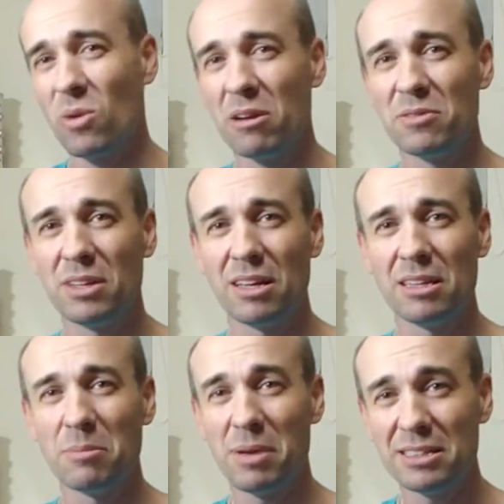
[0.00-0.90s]
one of
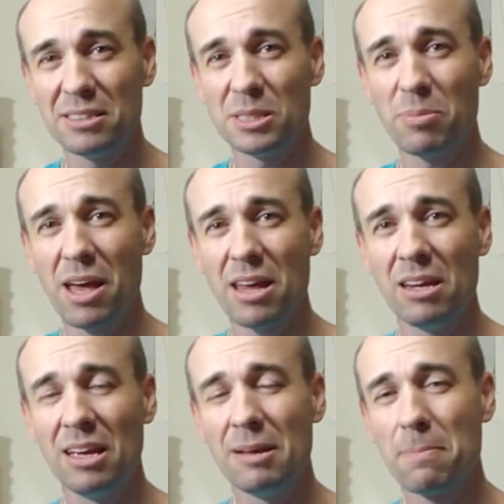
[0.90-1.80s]
the best in
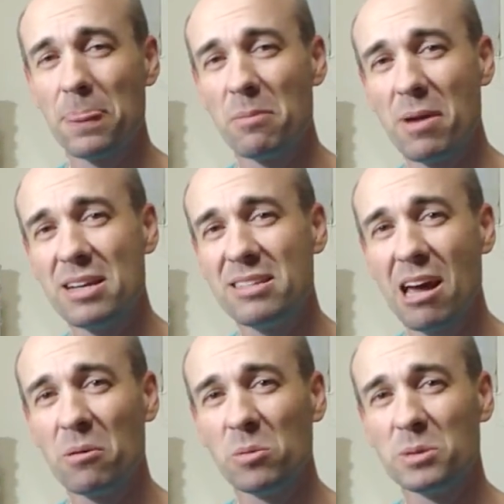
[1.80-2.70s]
Japan. The main
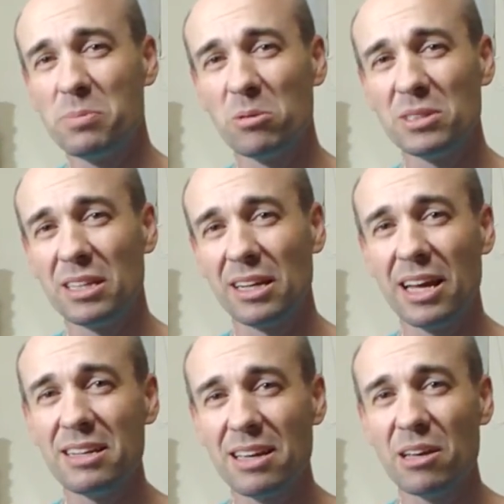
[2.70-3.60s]
tower was built in the
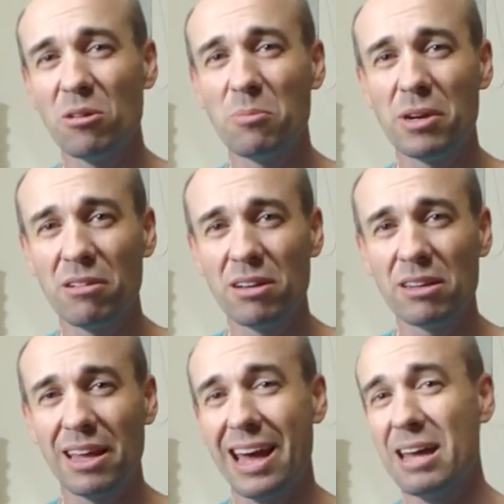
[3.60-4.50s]
late Edo
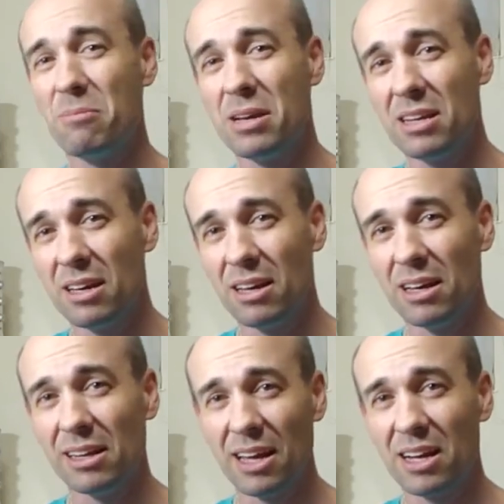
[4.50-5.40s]
period. There had been
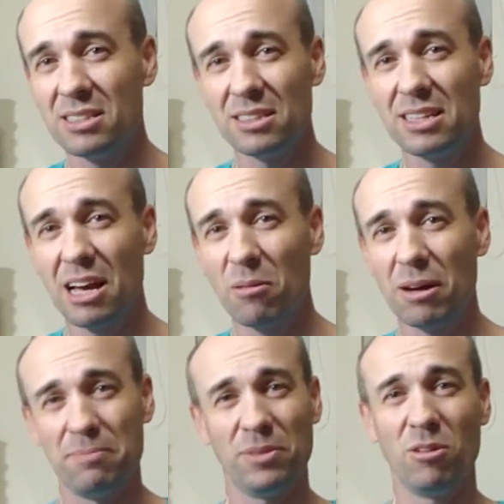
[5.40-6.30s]
a larger
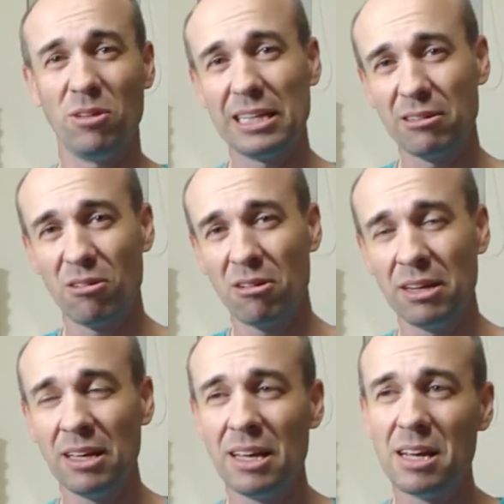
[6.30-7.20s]
tower earlier
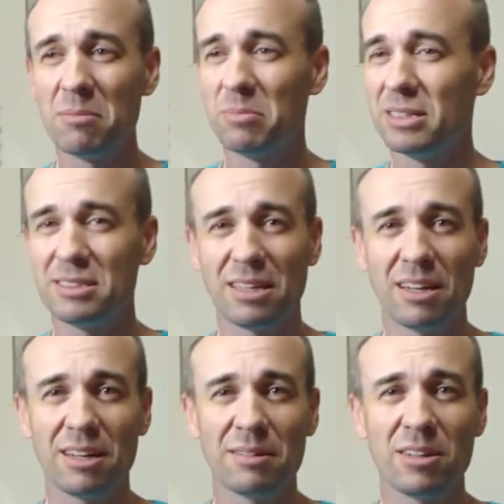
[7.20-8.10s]
on, but
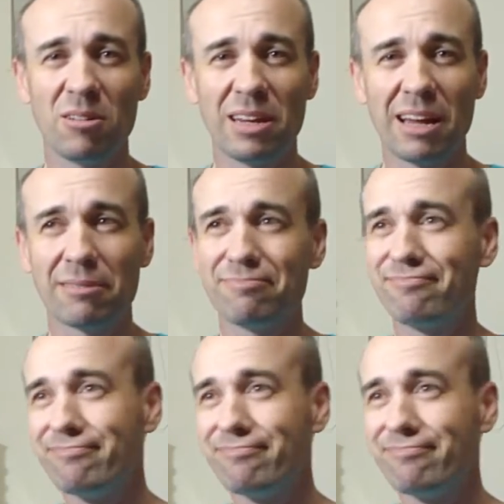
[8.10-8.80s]
no doubt,